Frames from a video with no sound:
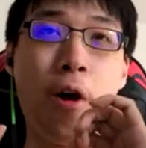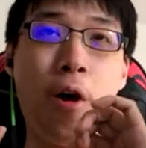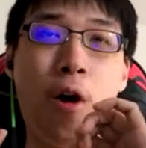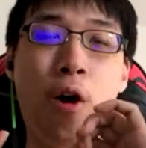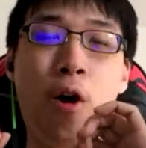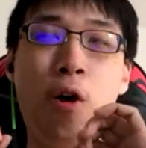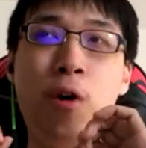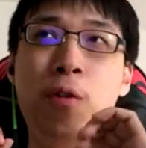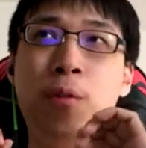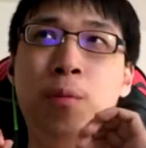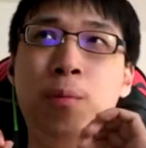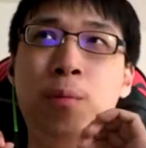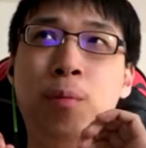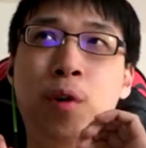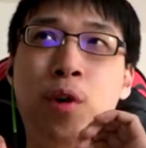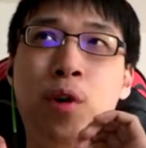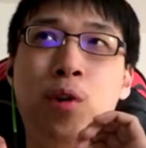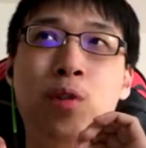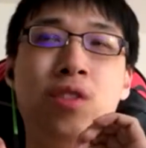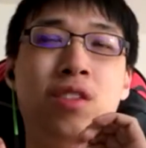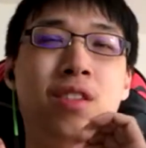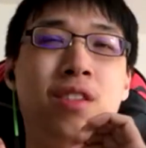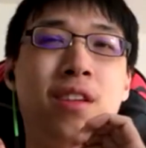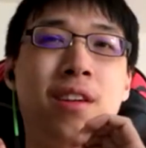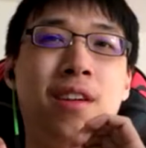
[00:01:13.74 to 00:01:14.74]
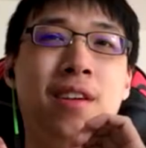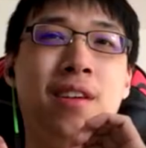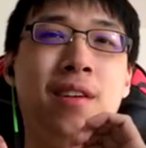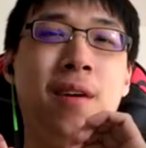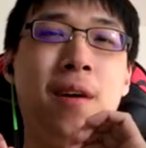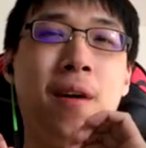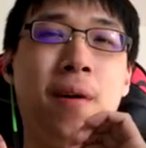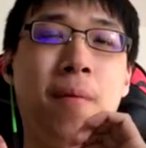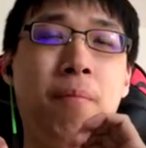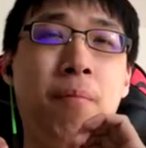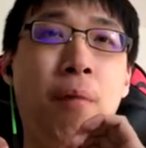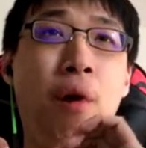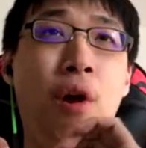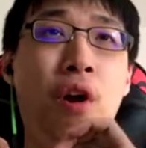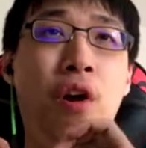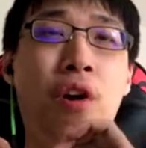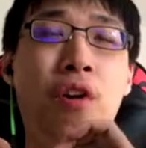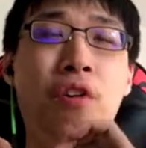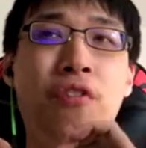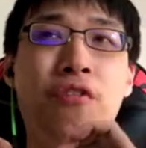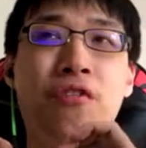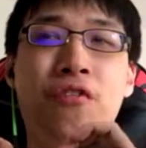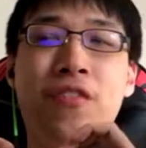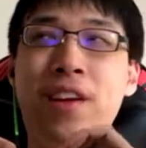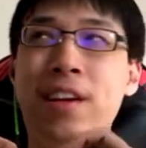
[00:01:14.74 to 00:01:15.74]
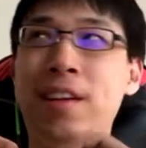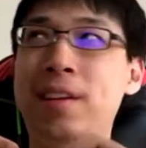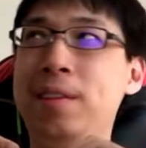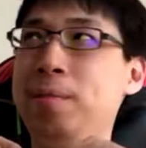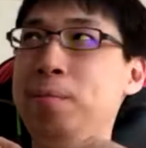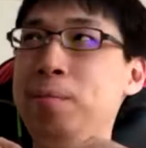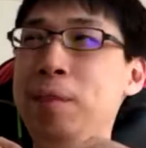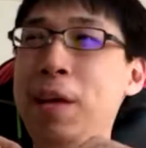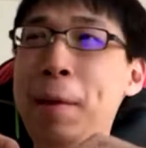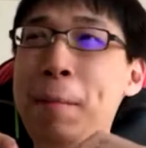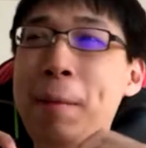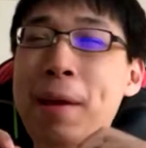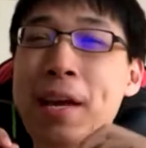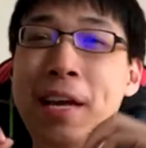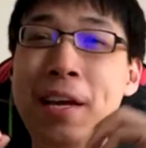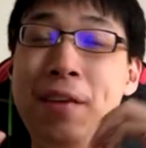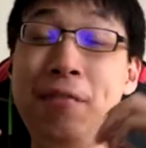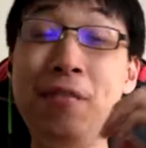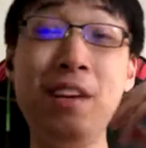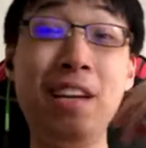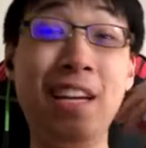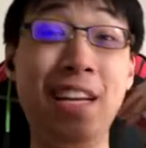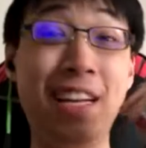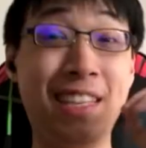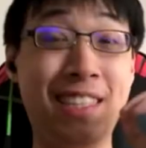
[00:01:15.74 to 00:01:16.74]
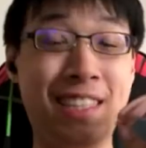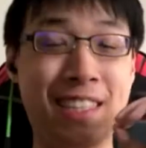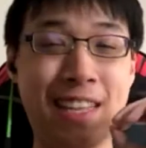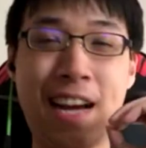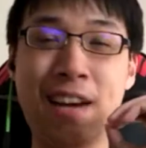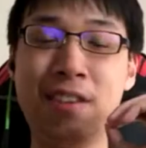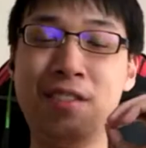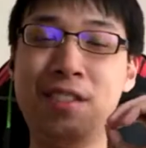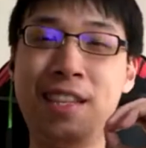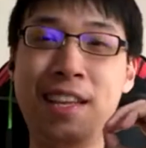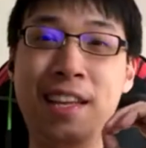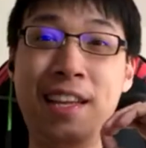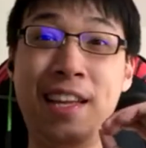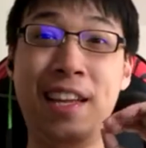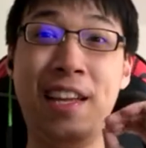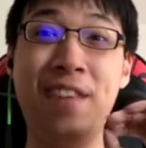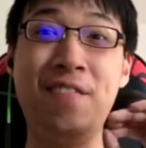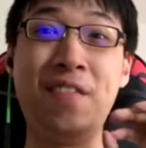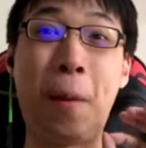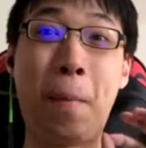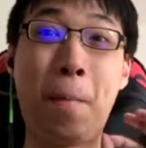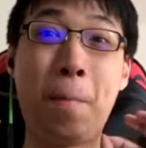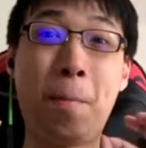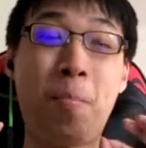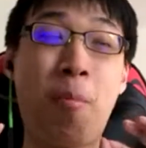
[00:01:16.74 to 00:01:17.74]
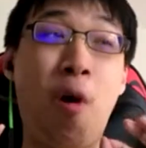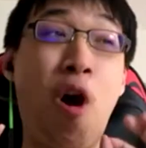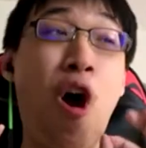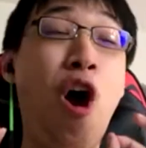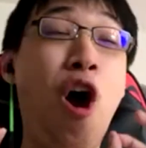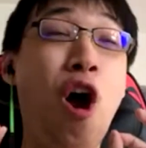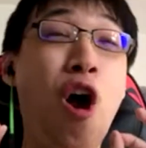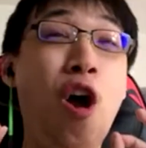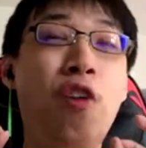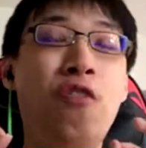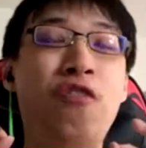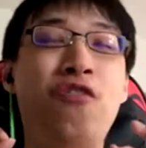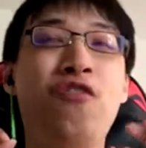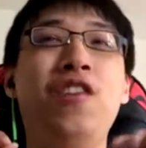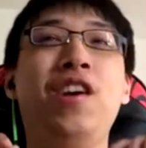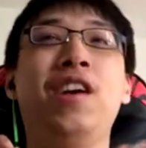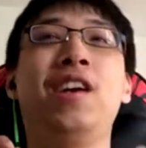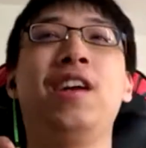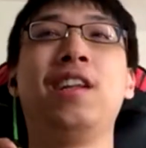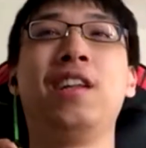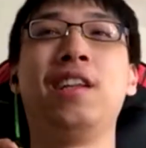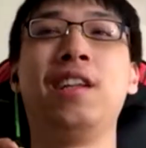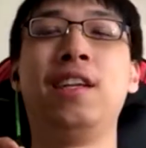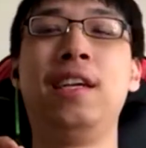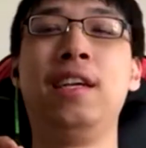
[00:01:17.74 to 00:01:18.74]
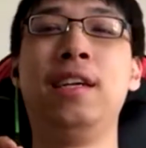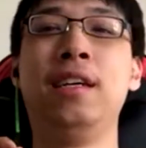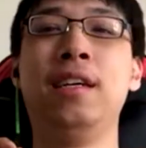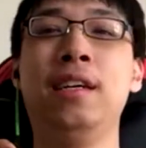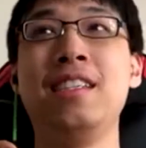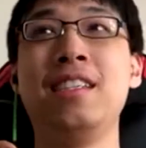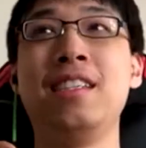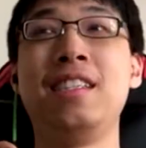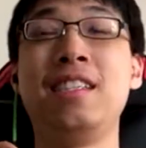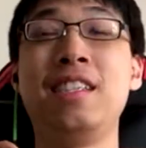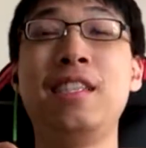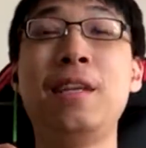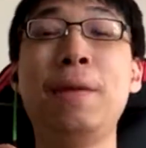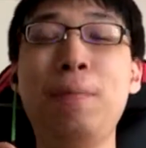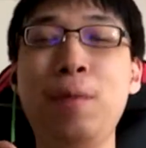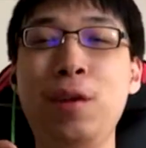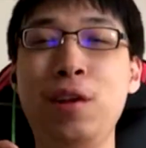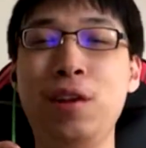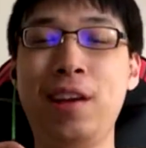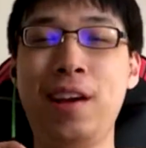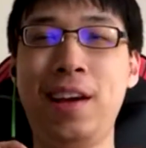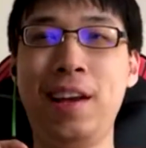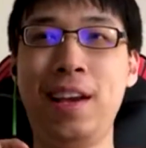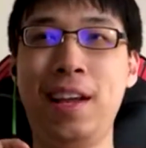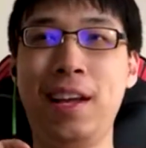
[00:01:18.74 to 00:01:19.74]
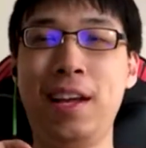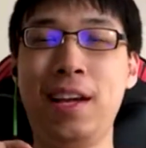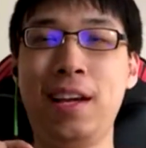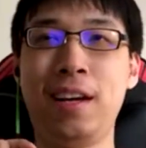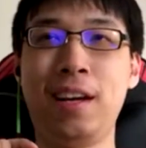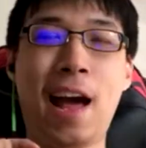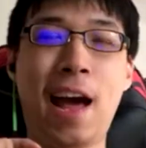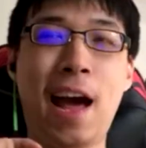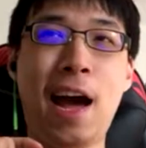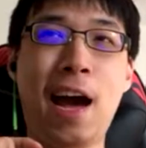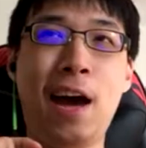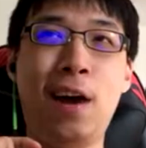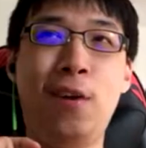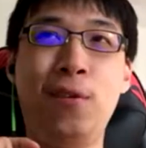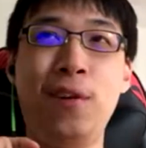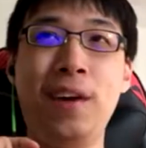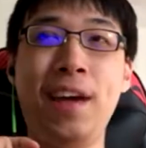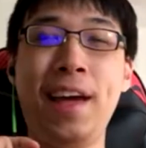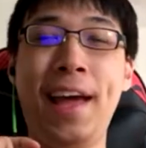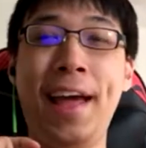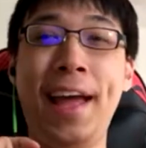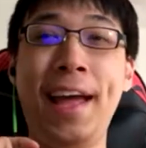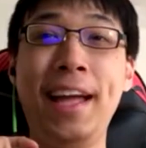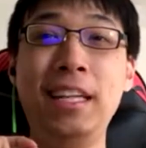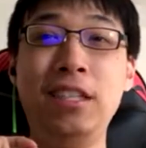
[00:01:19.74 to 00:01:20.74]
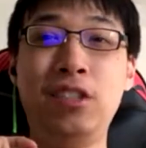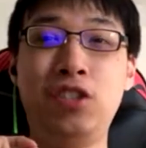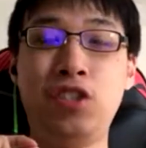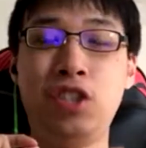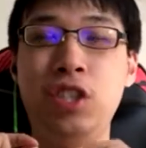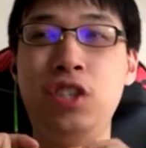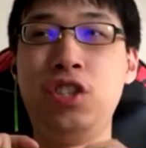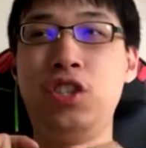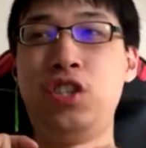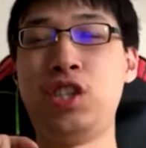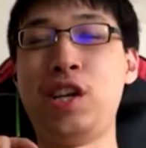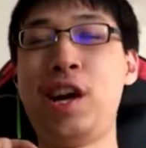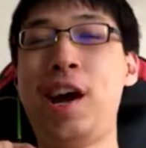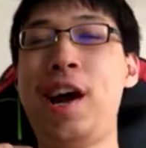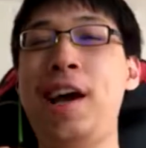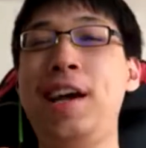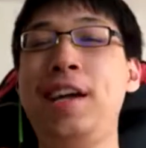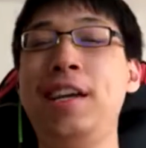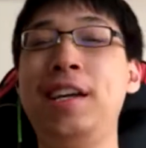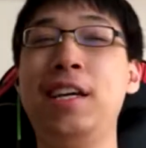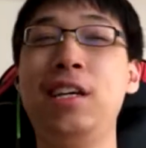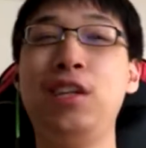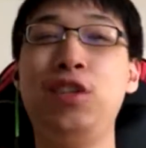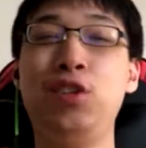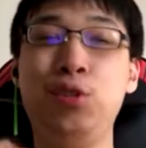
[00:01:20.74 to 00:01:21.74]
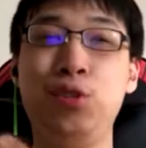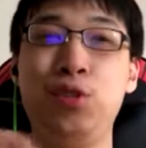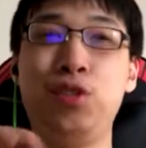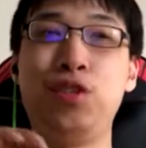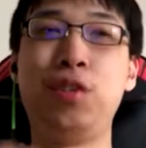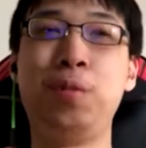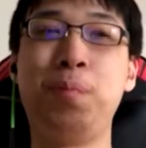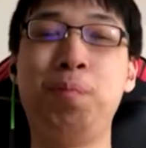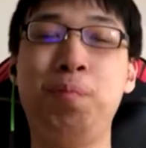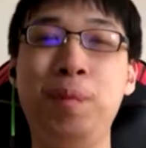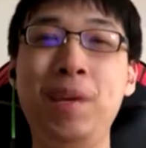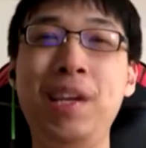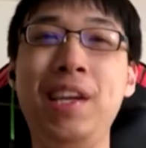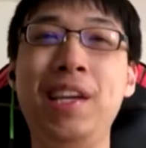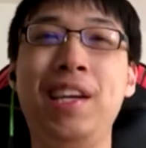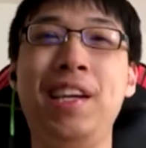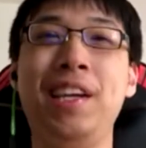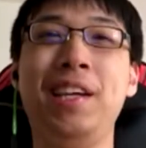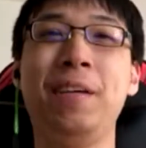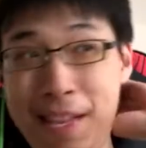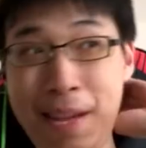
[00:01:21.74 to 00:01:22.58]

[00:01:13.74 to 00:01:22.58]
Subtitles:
almost perfect, maybe even I'll say even perfectly simulating how ancient China used to be.